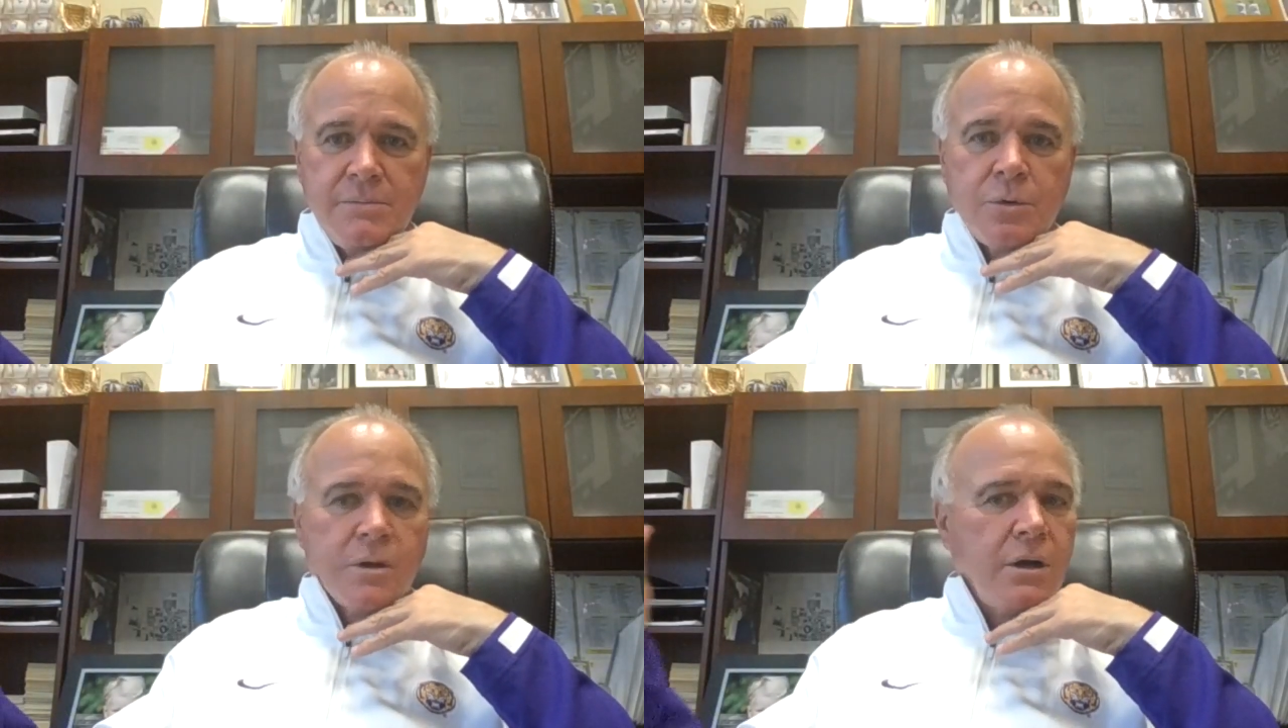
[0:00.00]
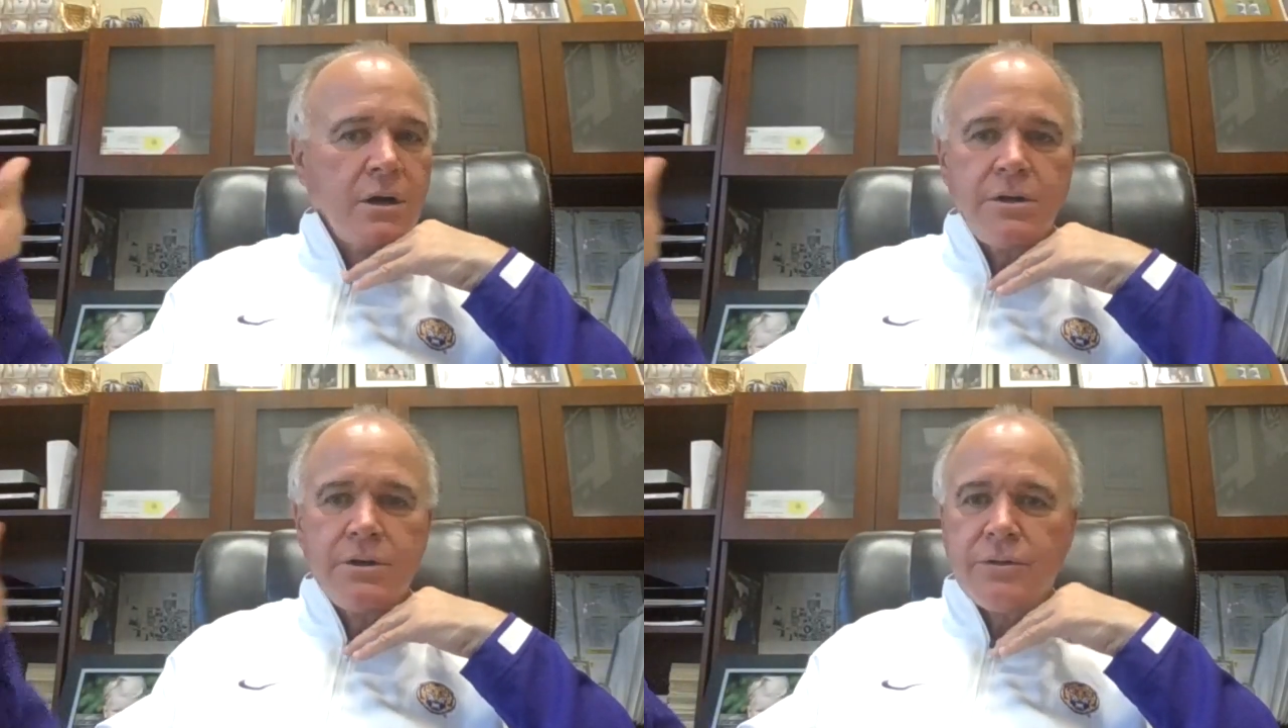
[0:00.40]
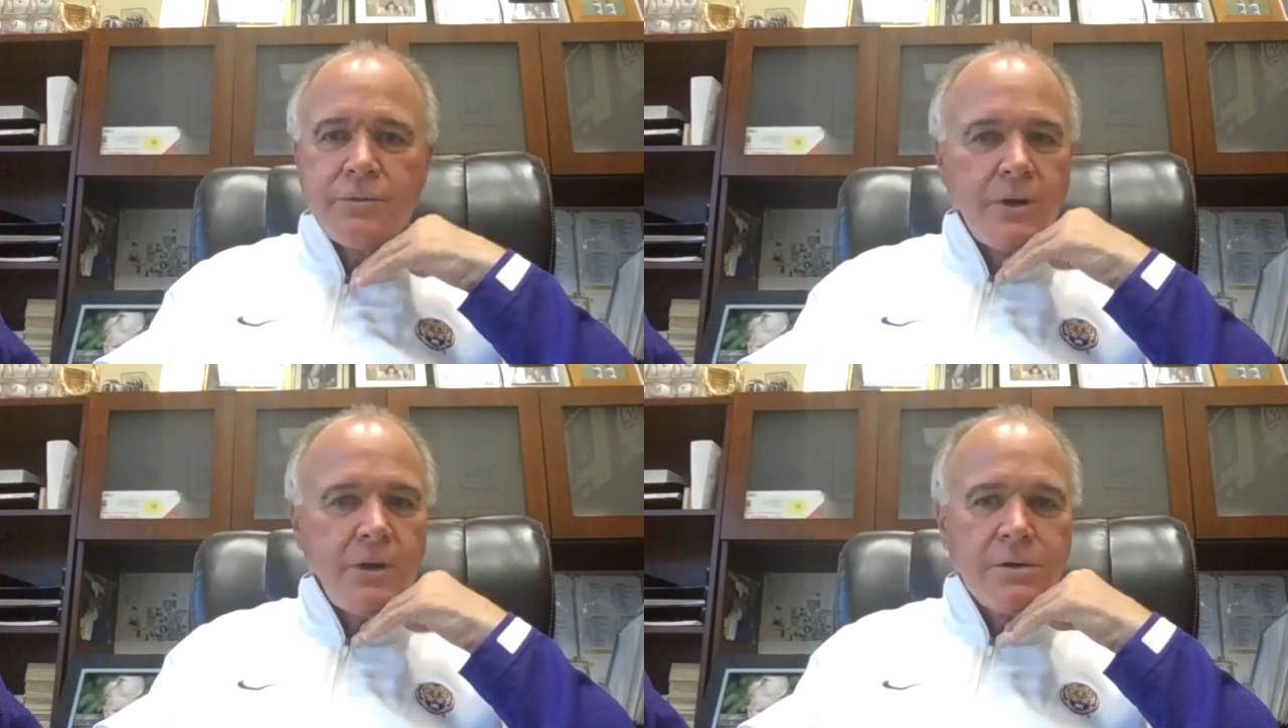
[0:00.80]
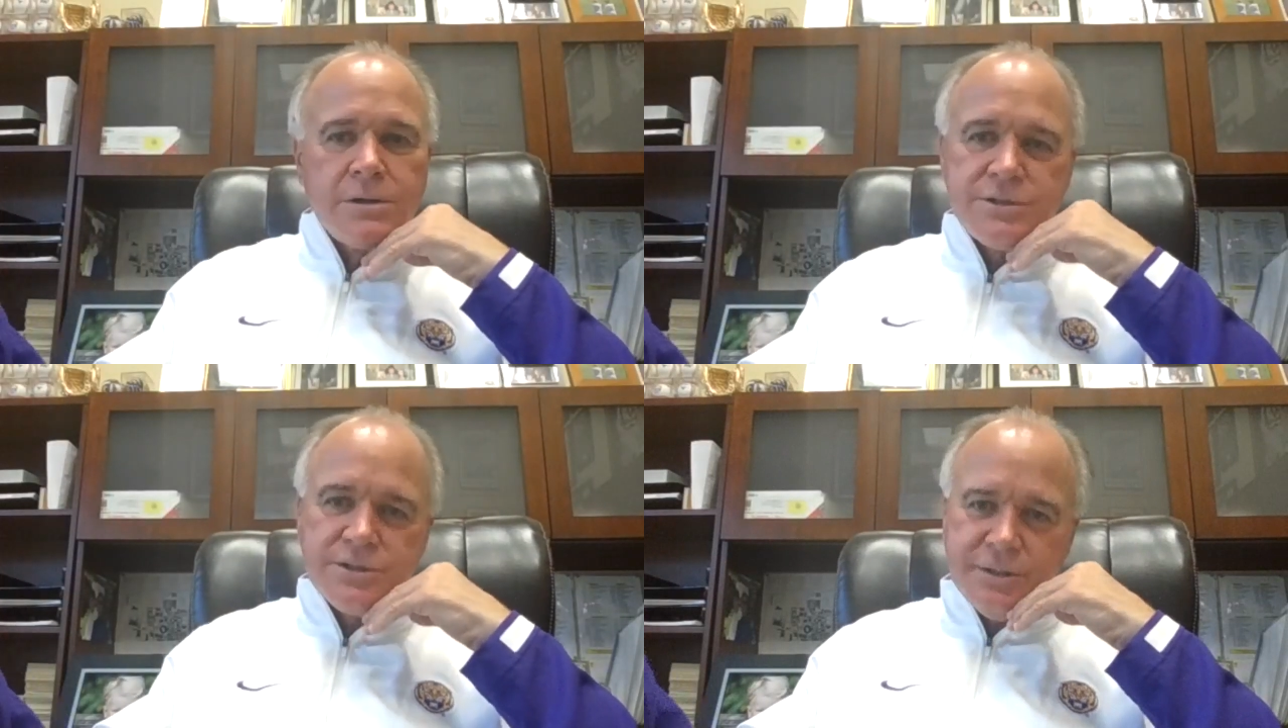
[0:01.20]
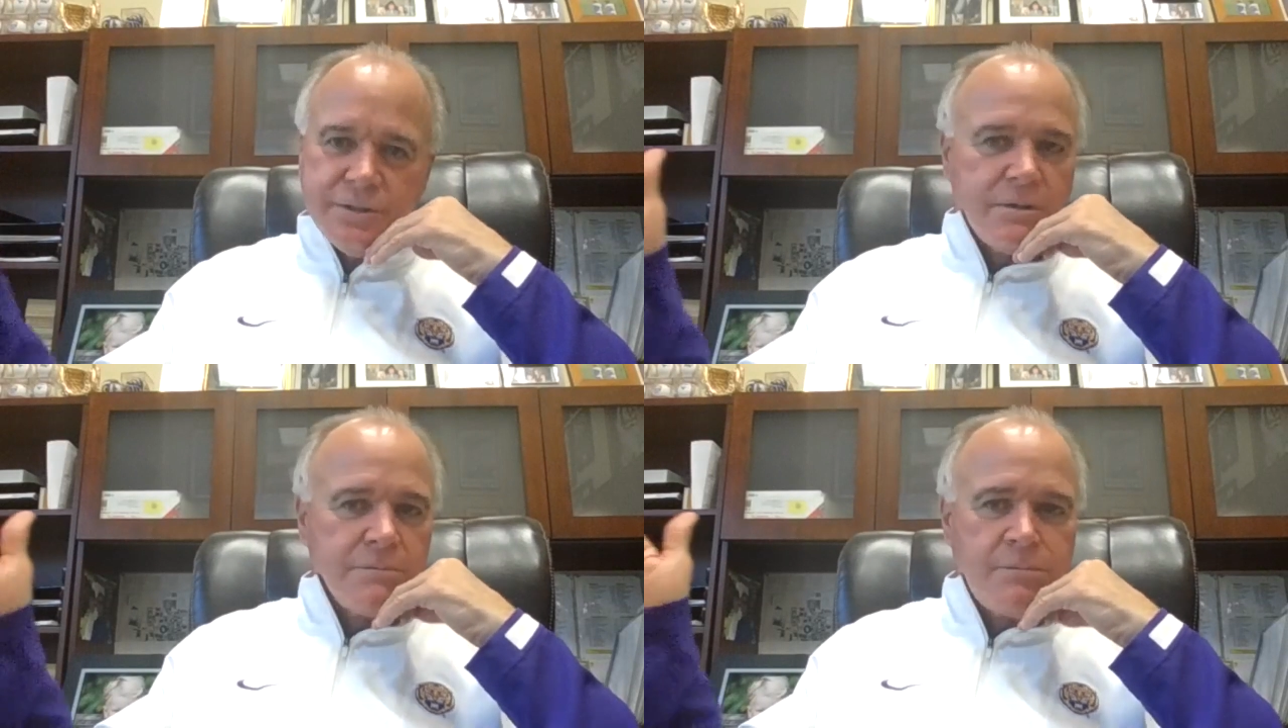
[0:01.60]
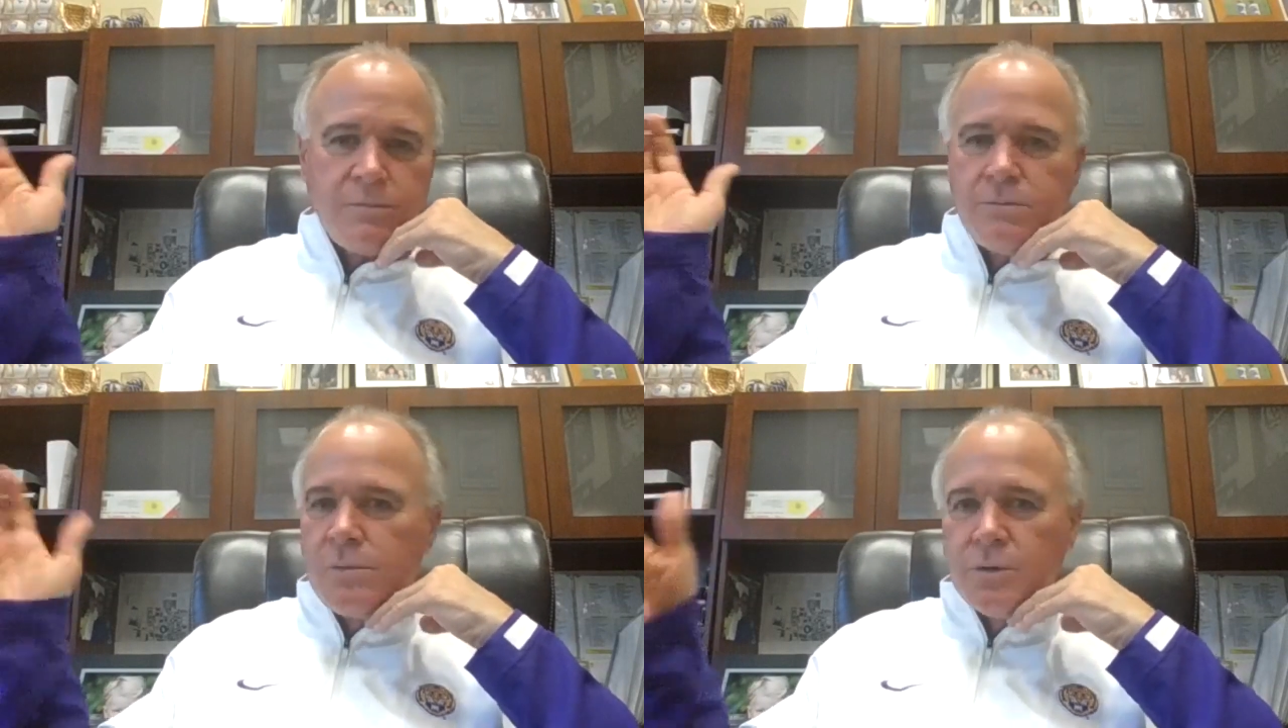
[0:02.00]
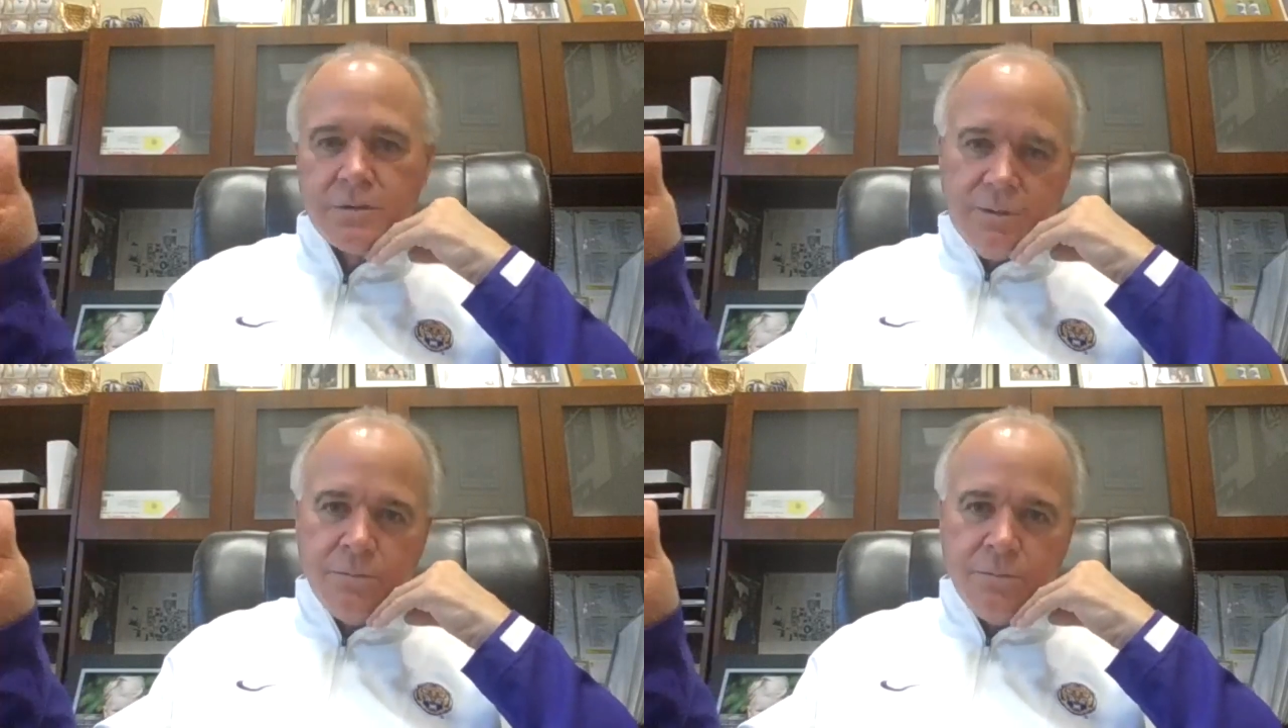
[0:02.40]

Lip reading: More harder throwers, more